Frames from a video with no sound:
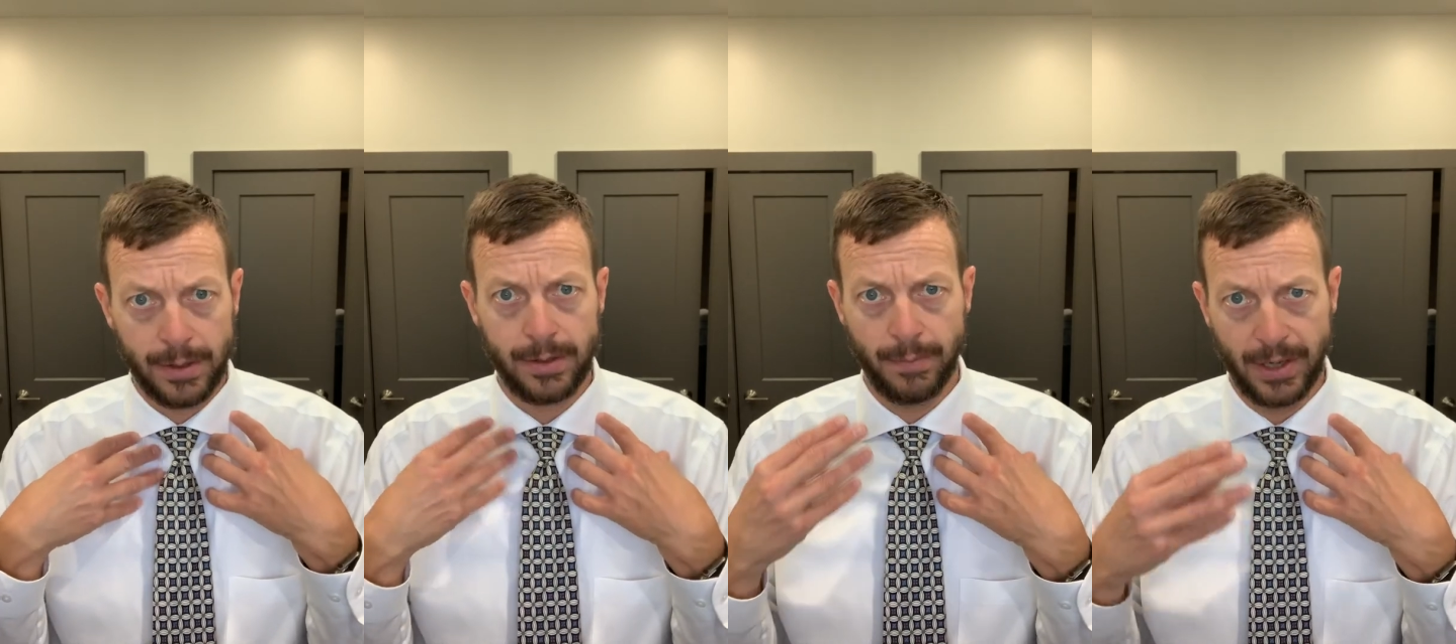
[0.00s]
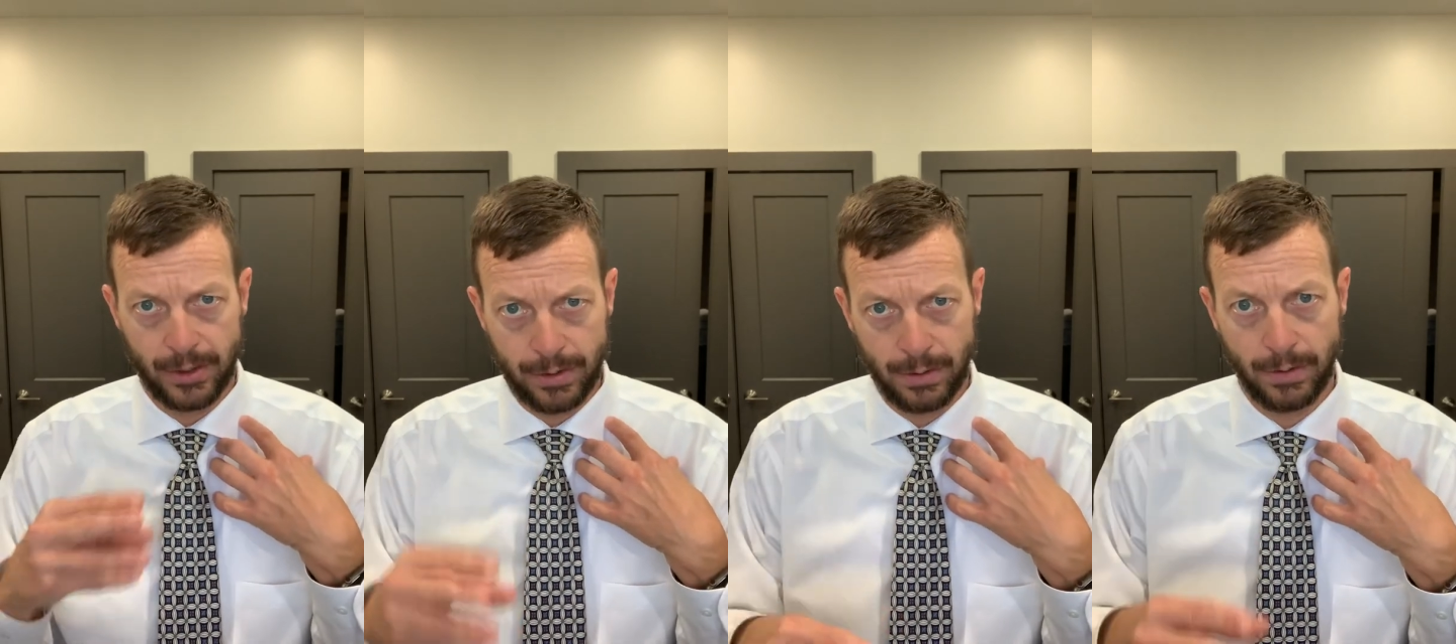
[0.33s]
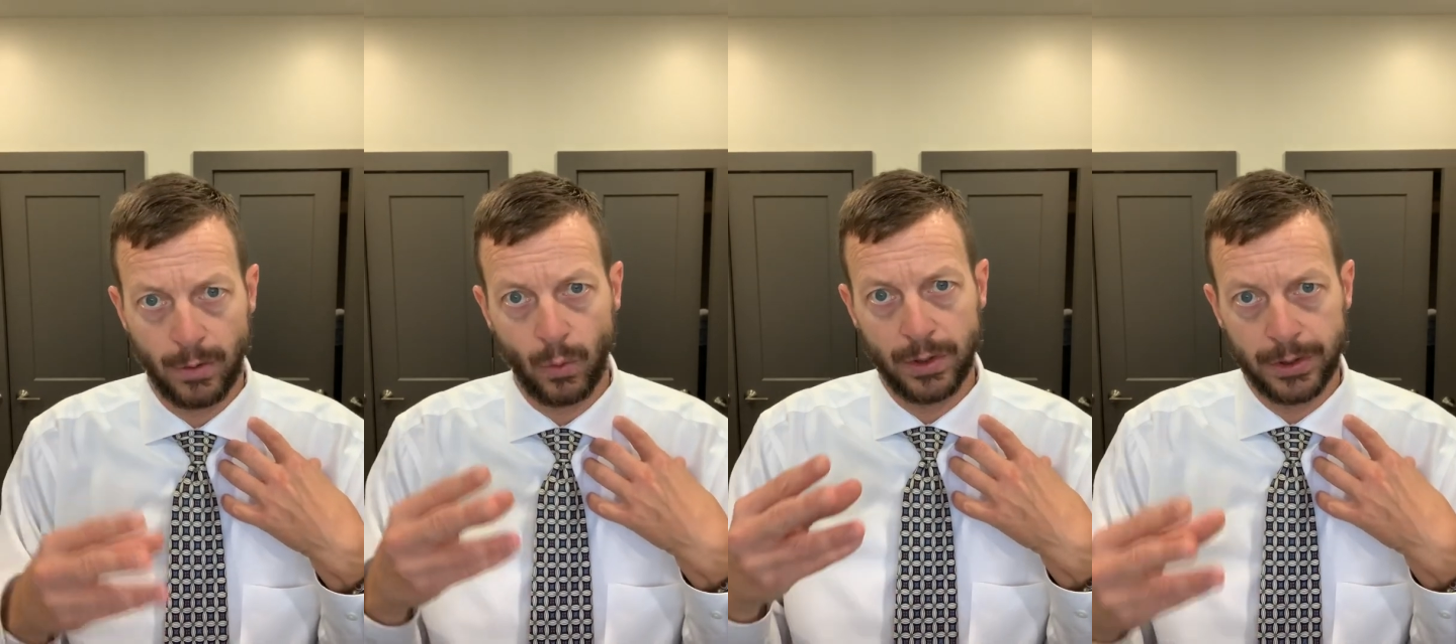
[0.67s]
to make sure
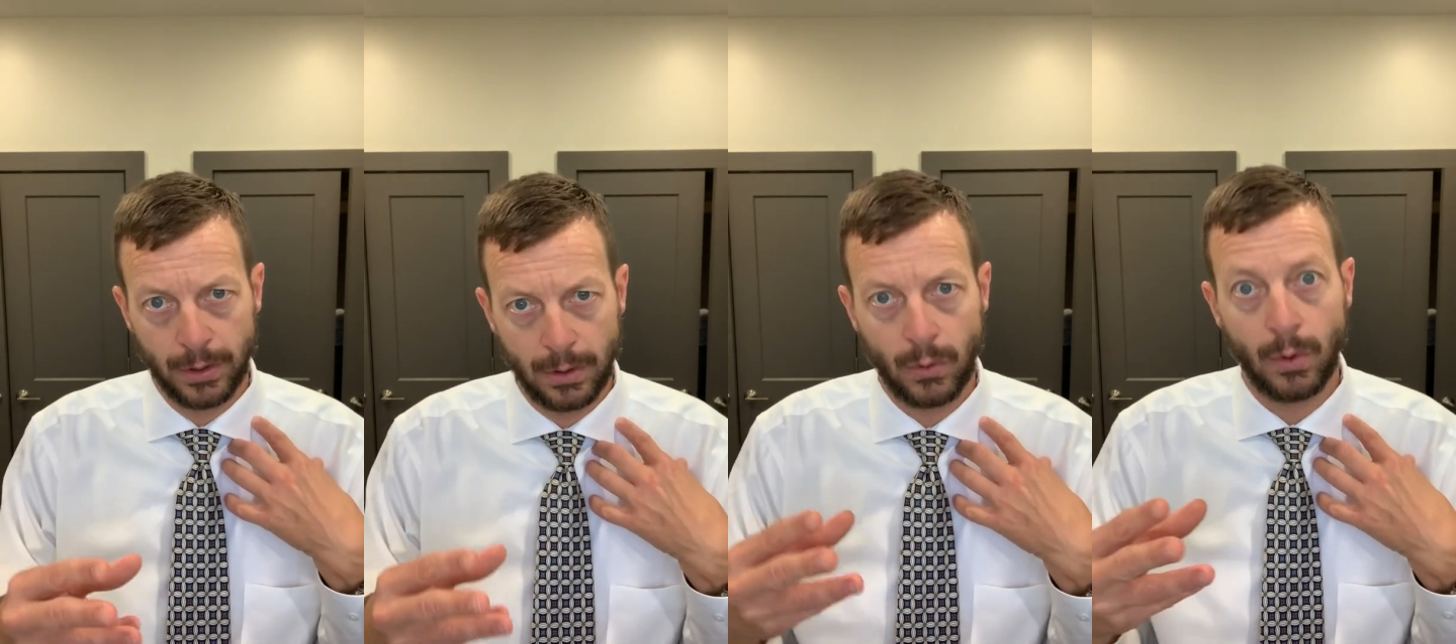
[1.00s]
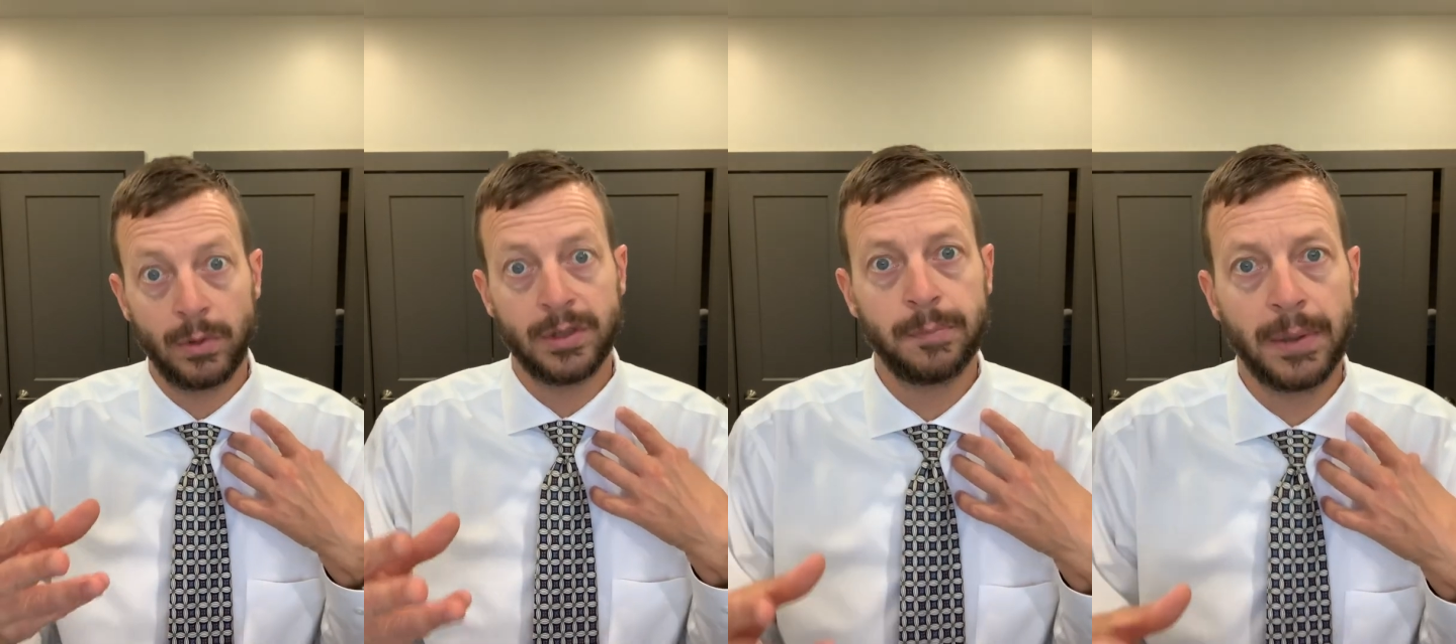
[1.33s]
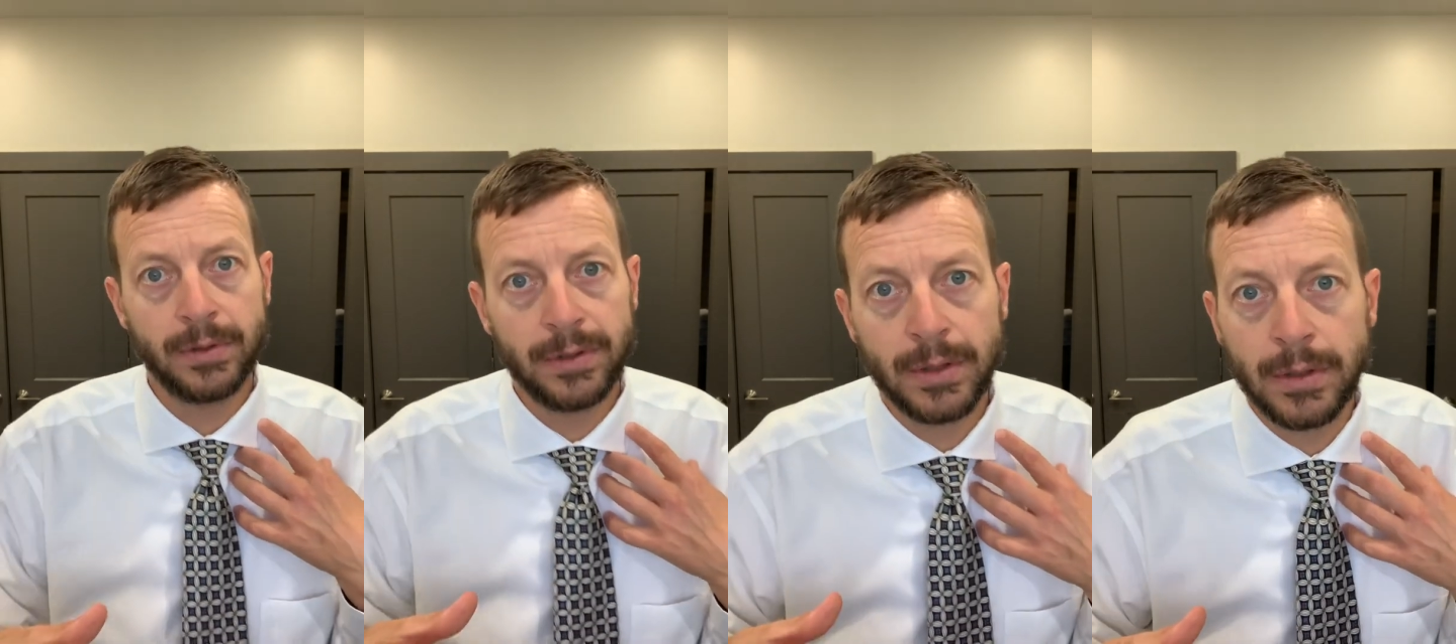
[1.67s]
that we're doing what we're
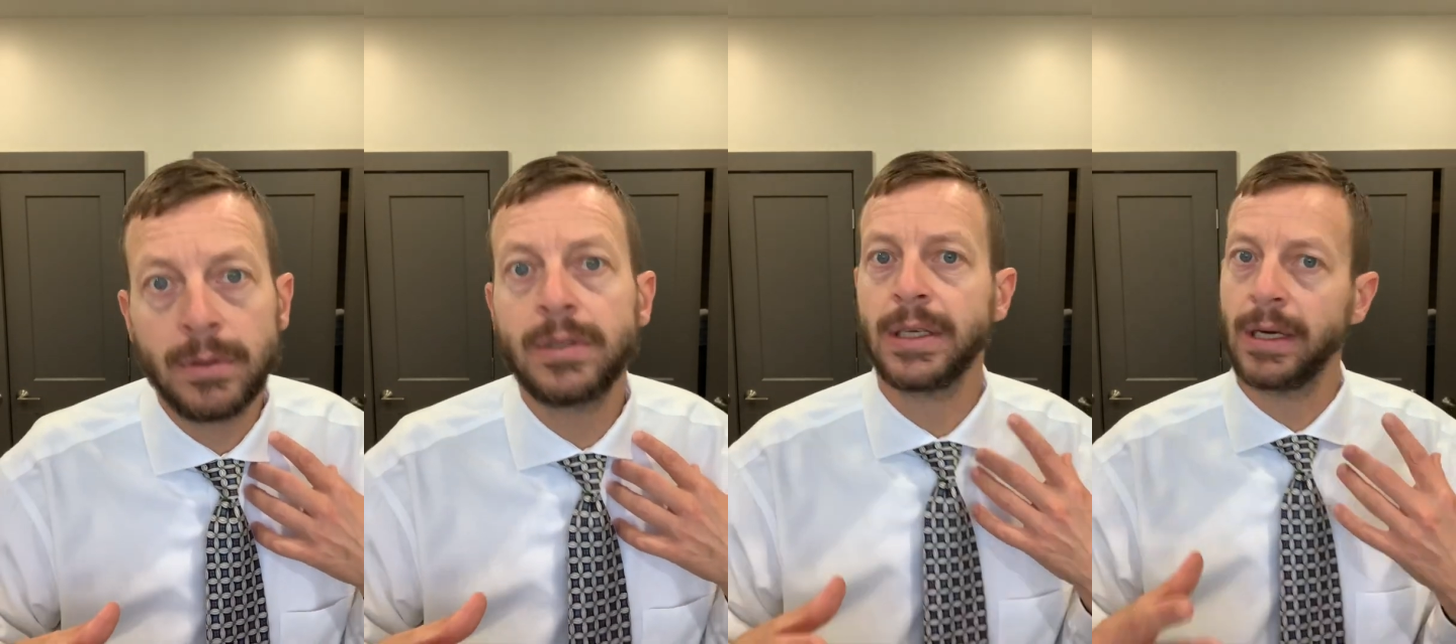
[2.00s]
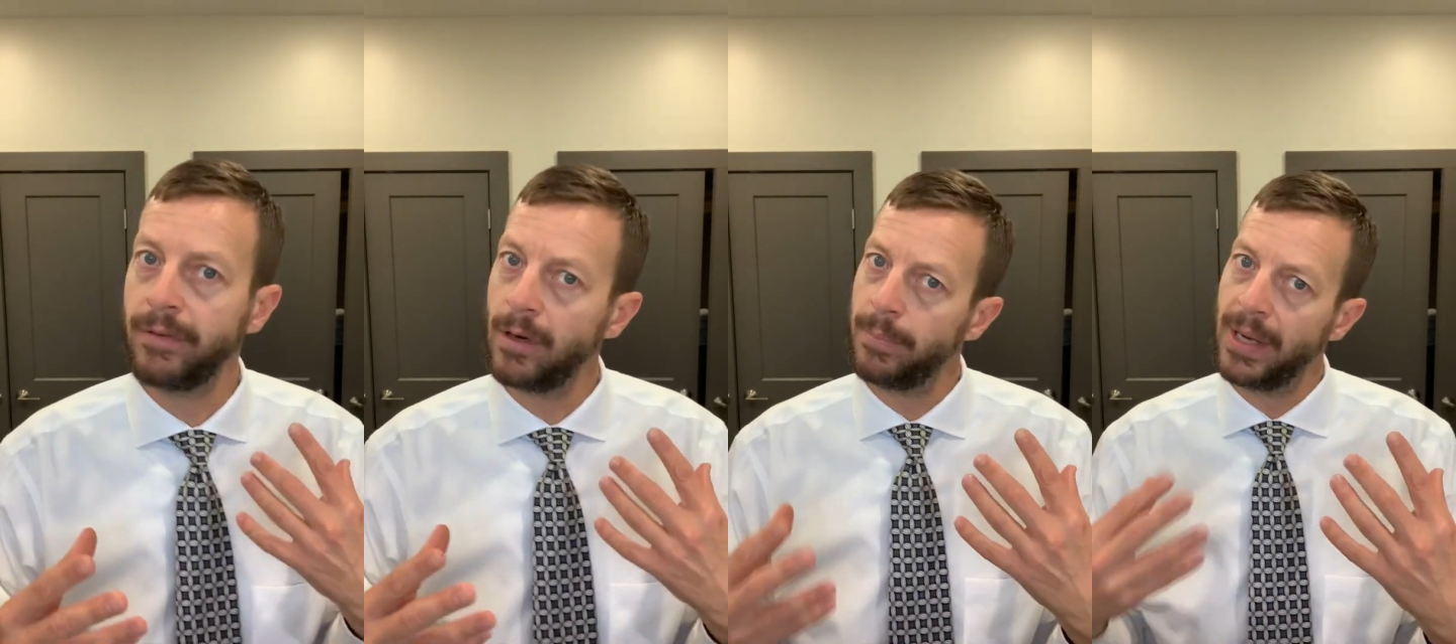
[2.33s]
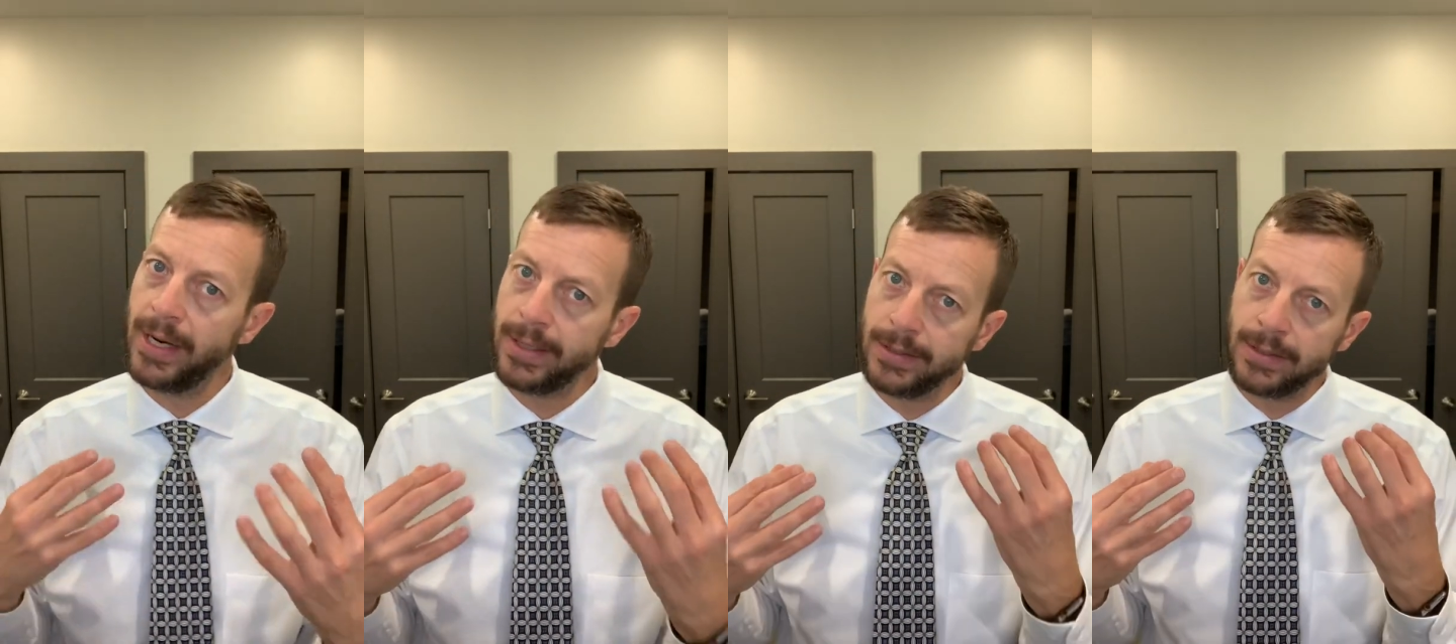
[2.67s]
supposed to give our
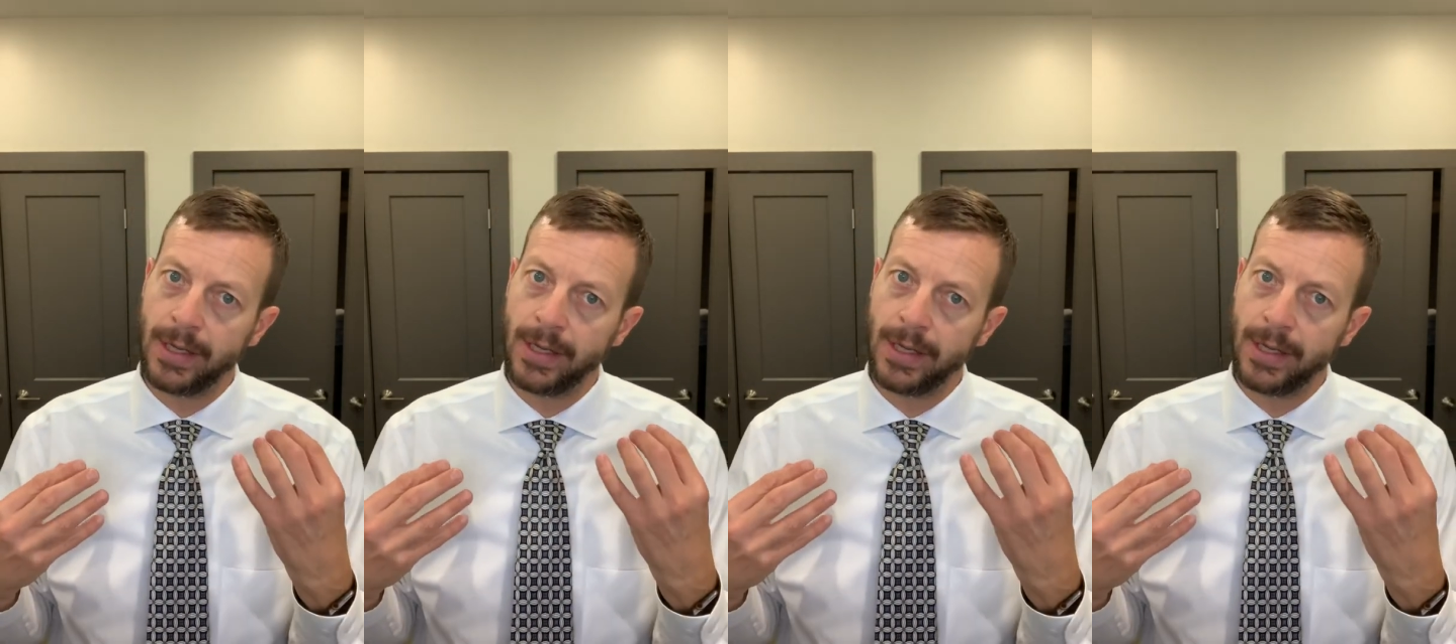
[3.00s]
bodies